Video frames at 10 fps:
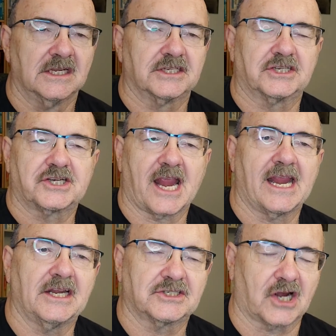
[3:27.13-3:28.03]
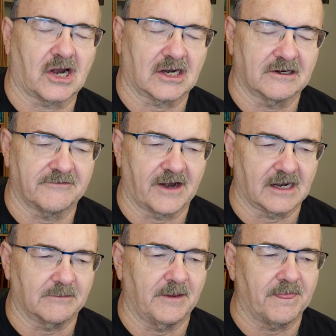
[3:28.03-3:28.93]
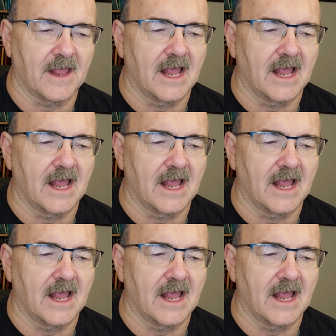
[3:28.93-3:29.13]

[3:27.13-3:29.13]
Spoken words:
to change our environment.